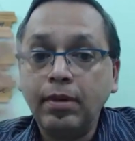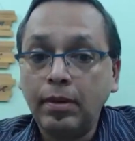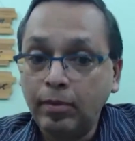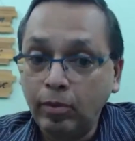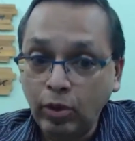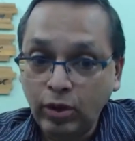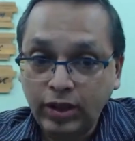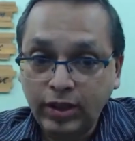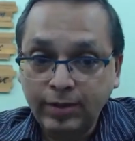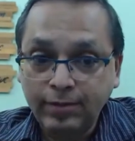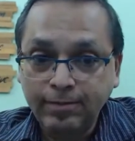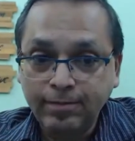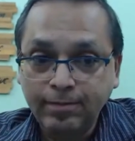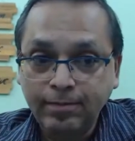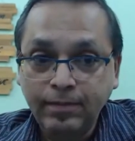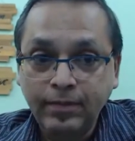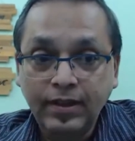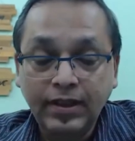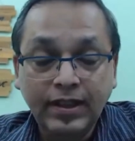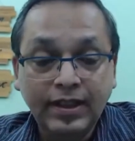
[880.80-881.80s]
promote
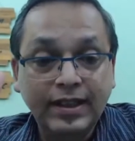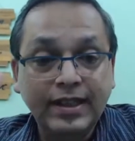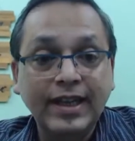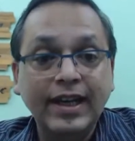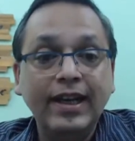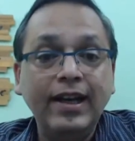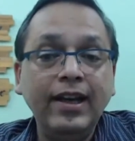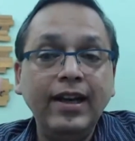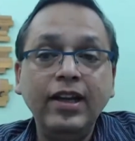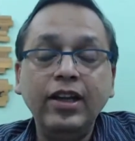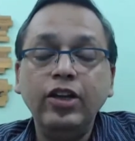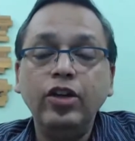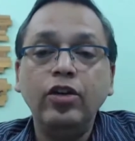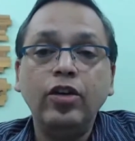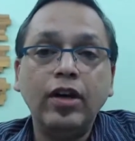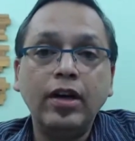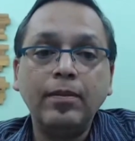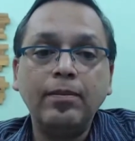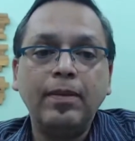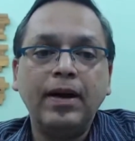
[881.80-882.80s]
tell
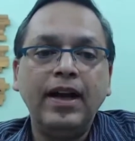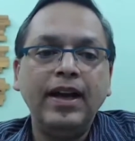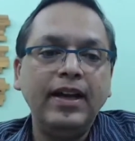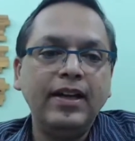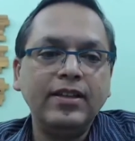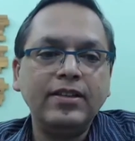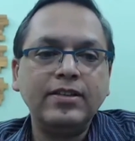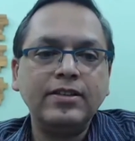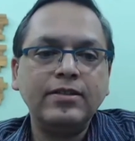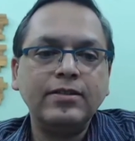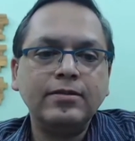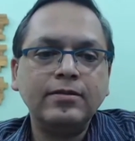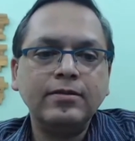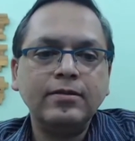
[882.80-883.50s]
your buyers